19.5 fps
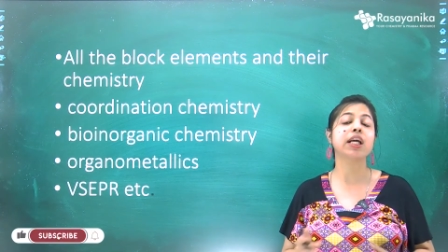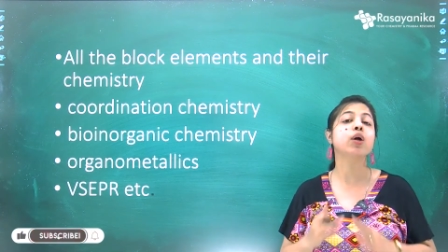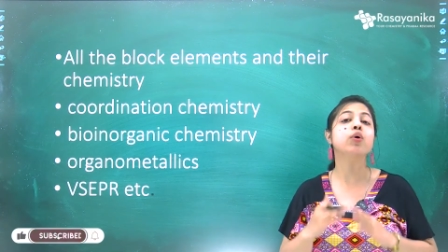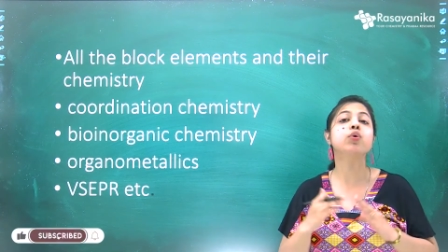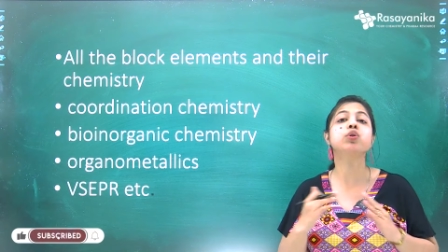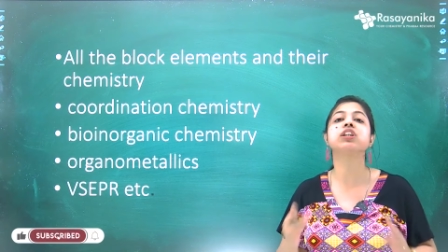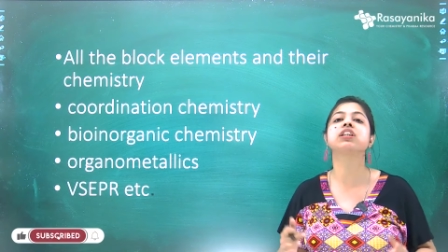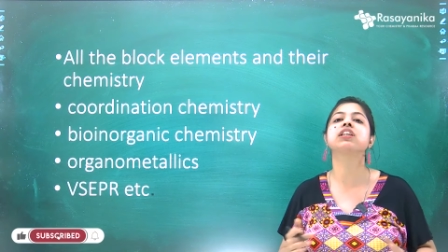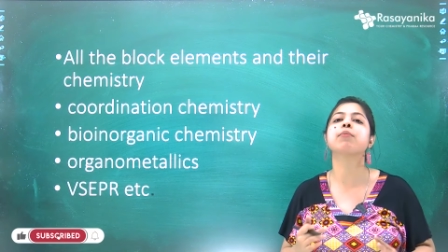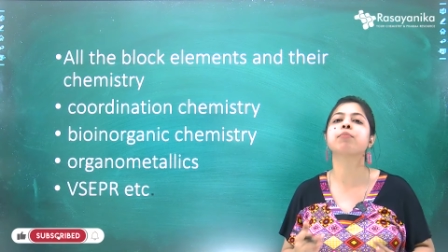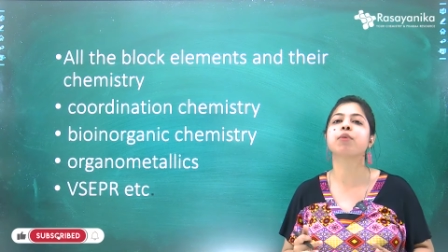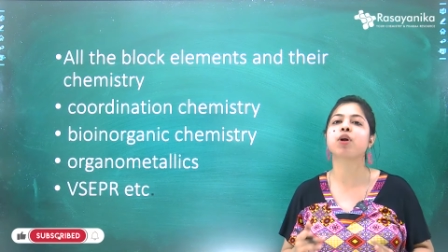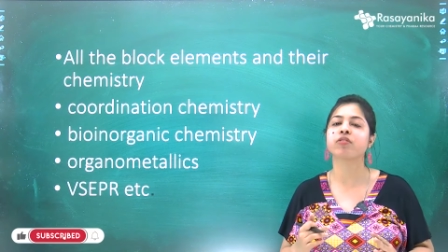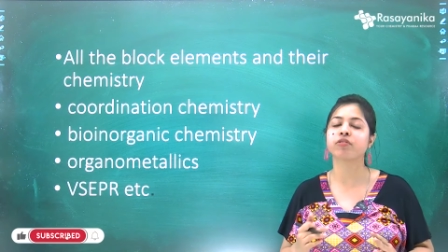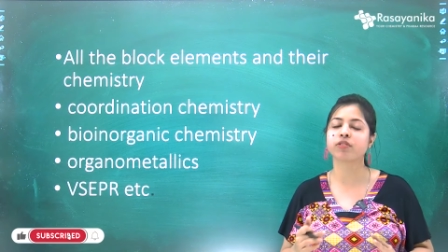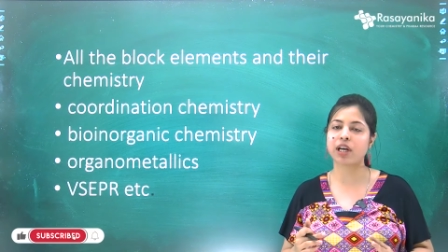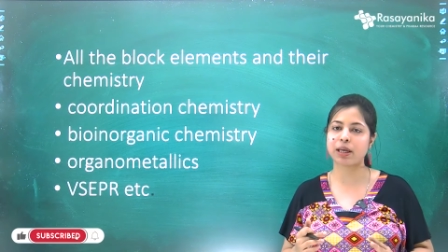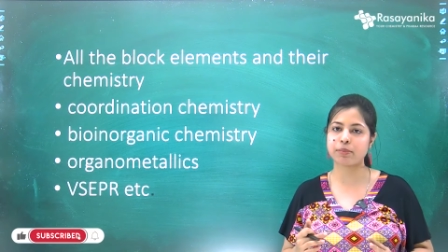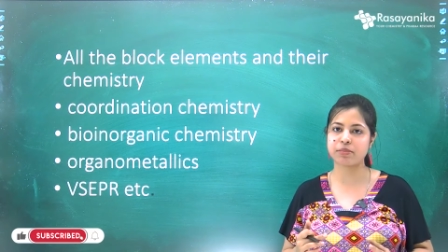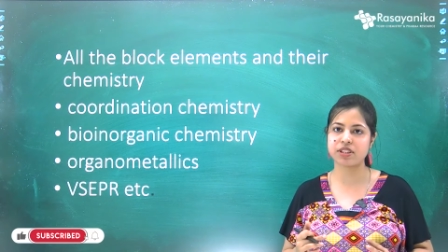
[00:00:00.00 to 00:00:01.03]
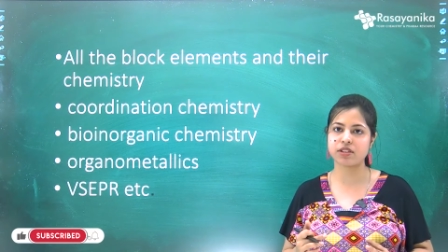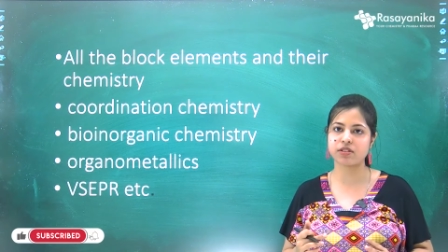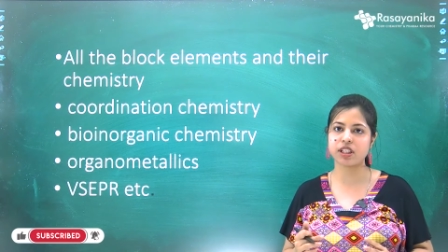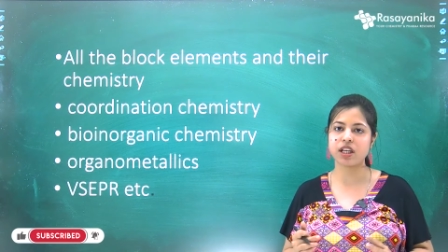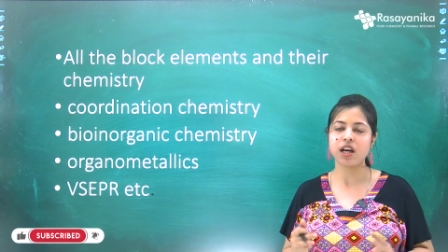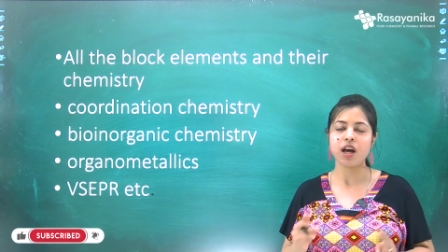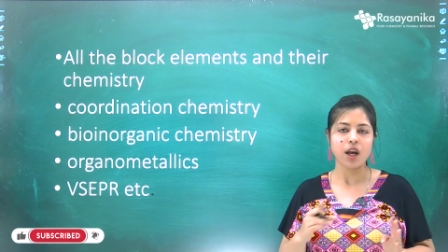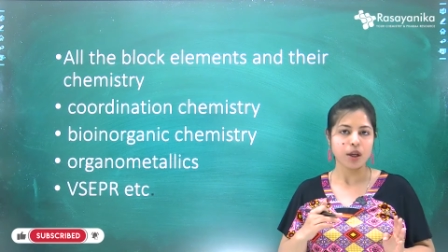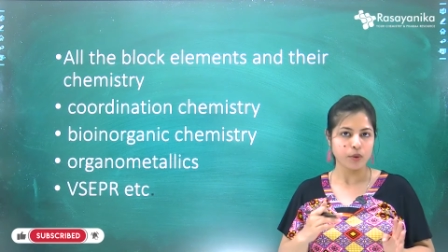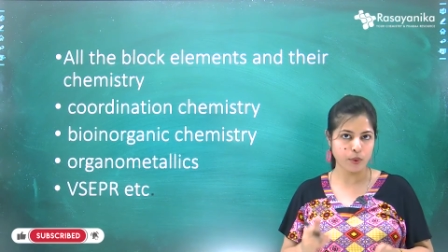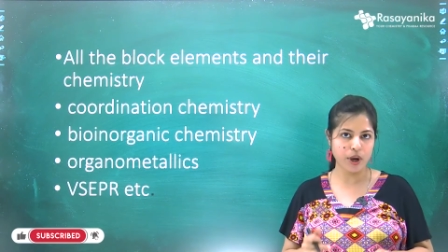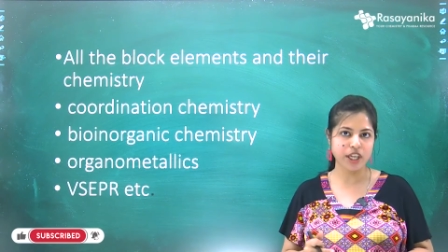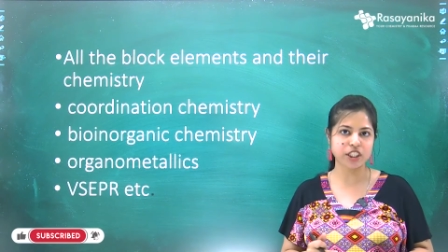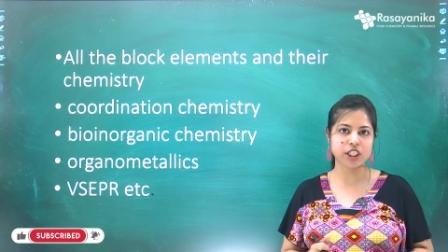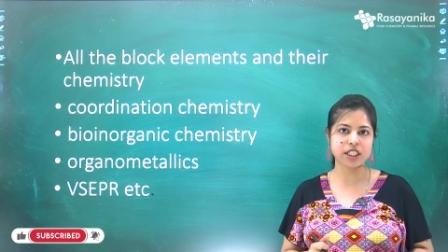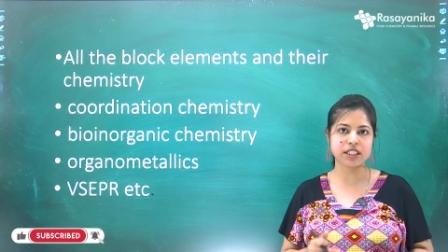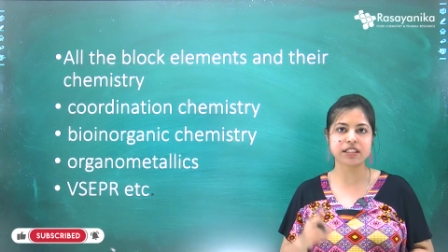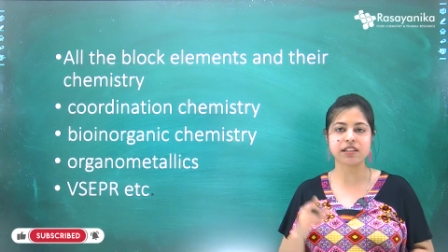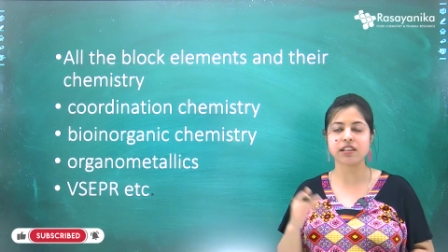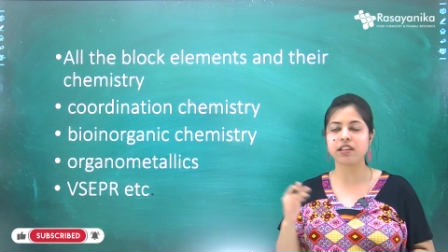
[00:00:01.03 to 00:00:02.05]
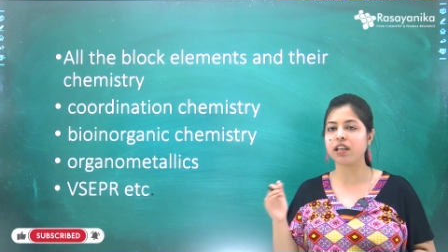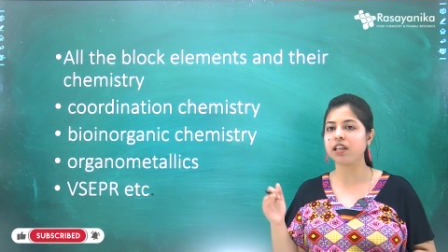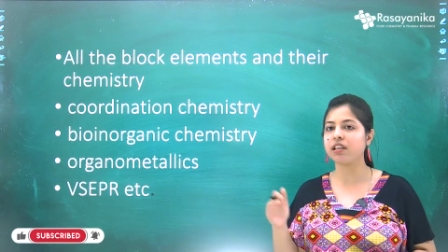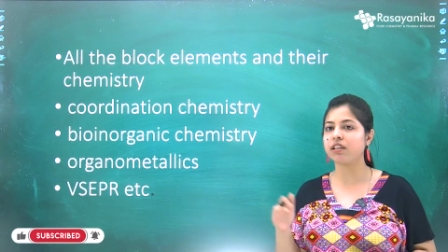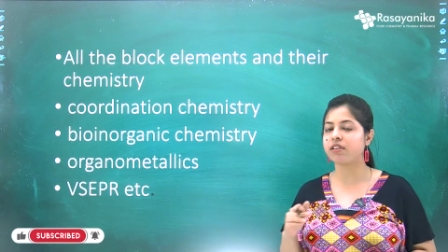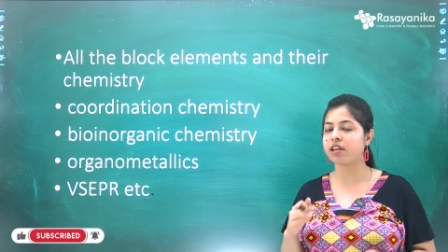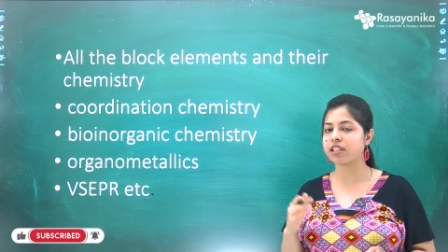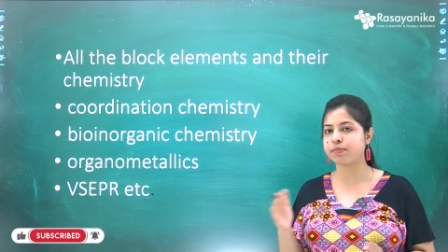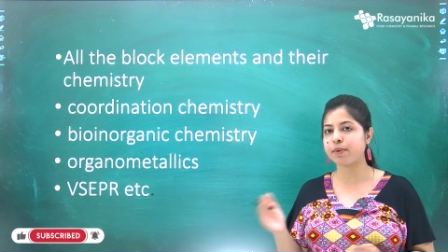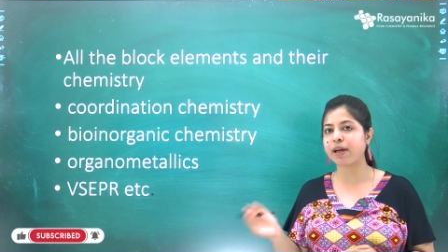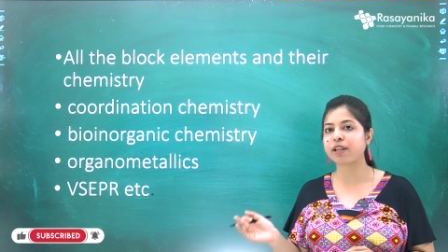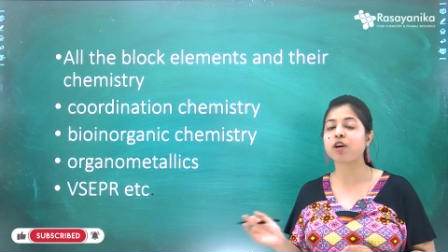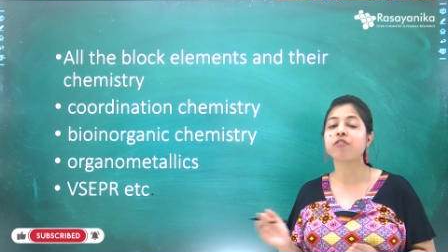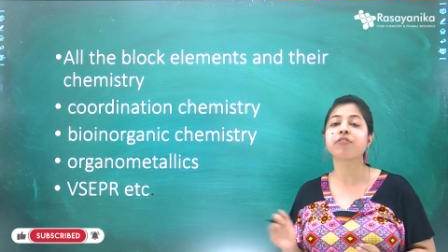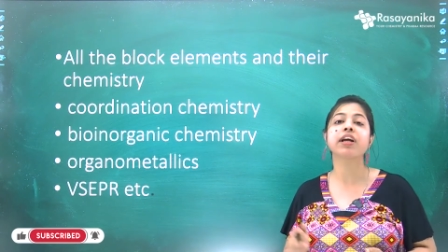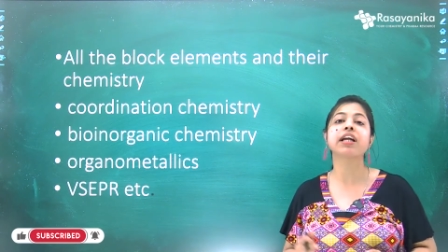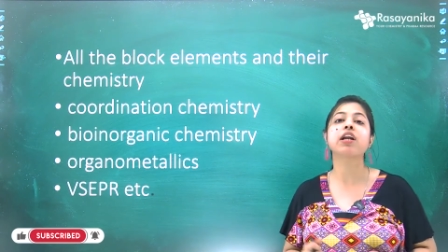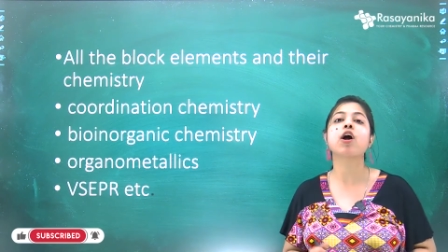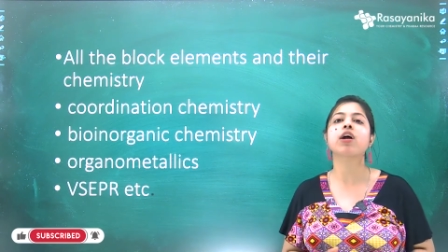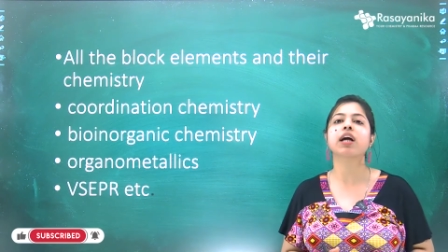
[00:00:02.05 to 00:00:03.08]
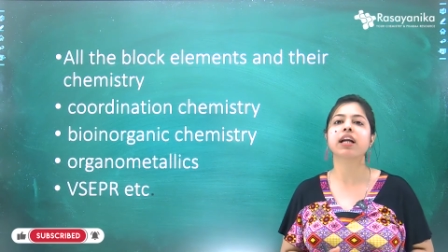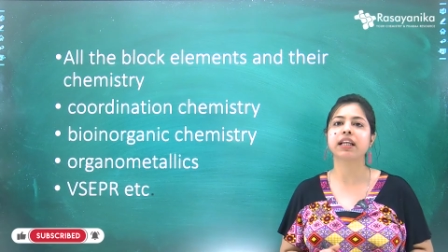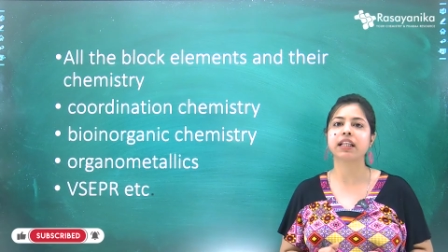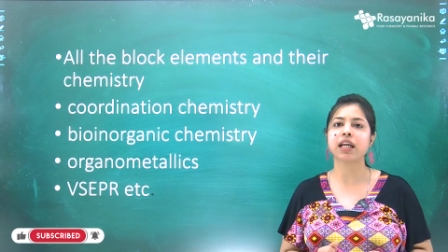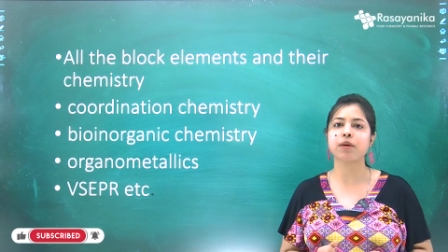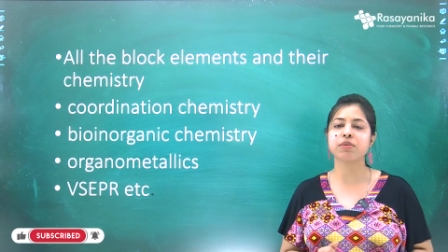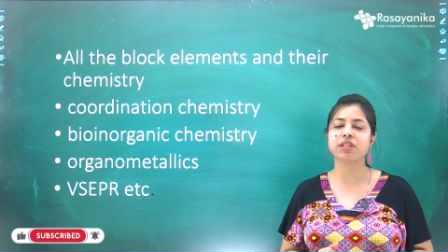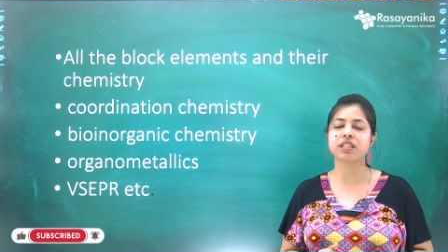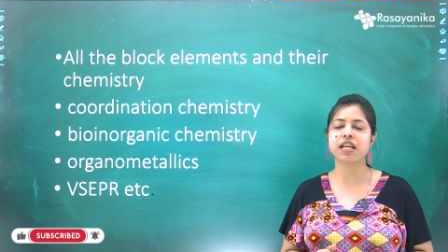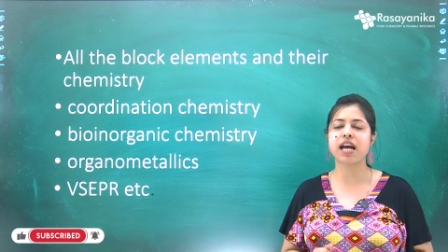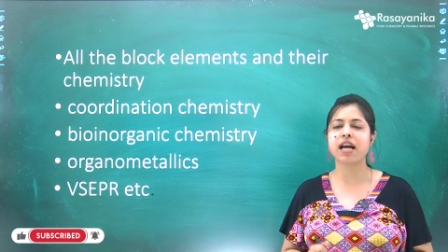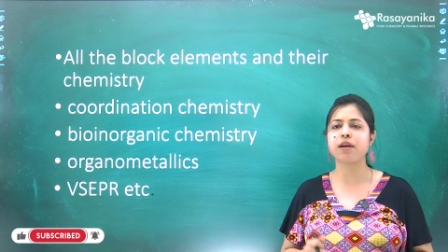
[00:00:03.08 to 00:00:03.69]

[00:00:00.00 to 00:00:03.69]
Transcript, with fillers: huge number of chemistry questions in respect of inorganic chemistry.